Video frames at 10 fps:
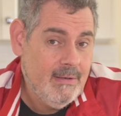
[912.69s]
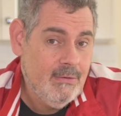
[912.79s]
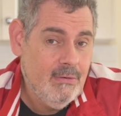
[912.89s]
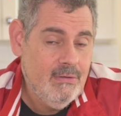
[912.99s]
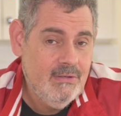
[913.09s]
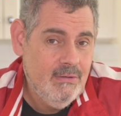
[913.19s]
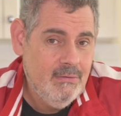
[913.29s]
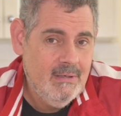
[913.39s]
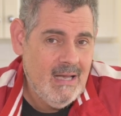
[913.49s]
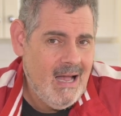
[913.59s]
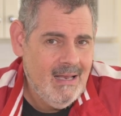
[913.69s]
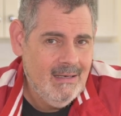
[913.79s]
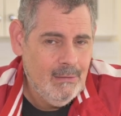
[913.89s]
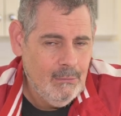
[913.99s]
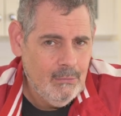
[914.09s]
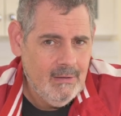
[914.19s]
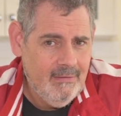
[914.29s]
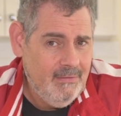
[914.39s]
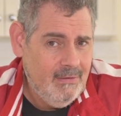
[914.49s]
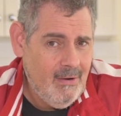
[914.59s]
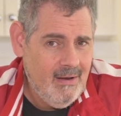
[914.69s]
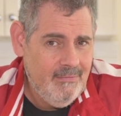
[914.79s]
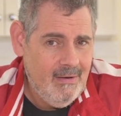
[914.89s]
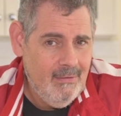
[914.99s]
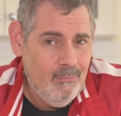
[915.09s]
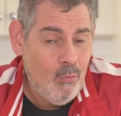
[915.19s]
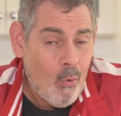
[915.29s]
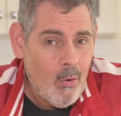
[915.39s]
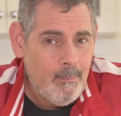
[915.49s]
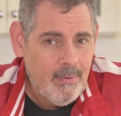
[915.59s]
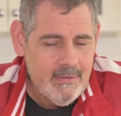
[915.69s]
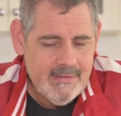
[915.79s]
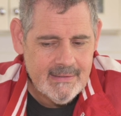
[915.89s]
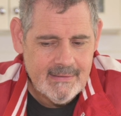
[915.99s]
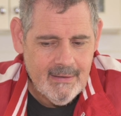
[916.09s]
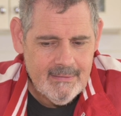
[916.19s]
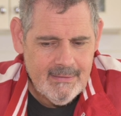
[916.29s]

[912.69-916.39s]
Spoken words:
because you can't look if you don't have a RAW processor.